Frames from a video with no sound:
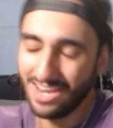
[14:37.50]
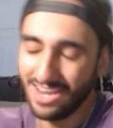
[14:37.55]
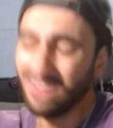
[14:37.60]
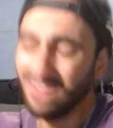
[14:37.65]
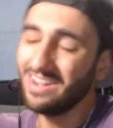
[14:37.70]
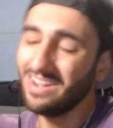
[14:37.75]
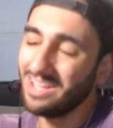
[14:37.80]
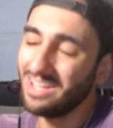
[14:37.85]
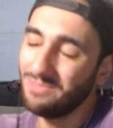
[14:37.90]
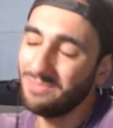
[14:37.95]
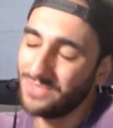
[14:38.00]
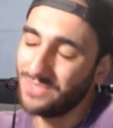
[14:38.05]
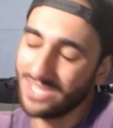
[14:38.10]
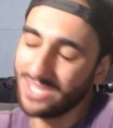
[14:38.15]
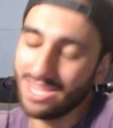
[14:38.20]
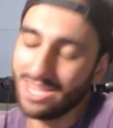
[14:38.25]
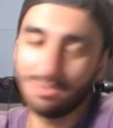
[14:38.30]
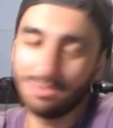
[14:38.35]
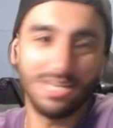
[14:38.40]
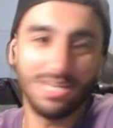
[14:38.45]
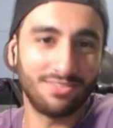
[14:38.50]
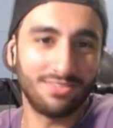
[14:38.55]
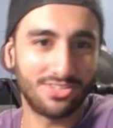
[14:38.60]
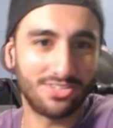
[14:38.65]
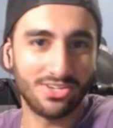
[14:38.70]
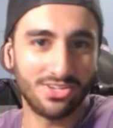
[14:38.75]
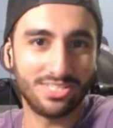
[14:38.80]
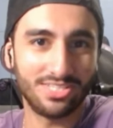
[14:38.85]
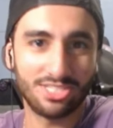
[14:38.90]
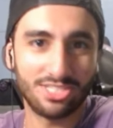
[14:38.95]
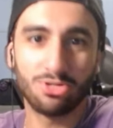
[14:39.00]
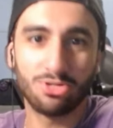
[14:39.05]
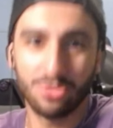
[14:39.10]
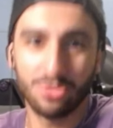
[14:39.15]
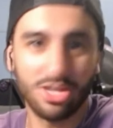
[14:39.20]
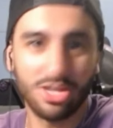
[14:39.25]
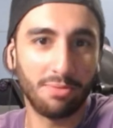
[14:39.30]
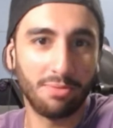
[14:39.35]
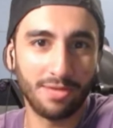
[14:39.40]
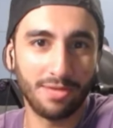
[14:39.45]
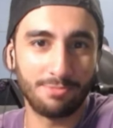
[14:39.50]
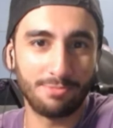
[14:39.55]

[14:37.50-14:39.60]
And here I am thinking I'm going to have to turn this into a double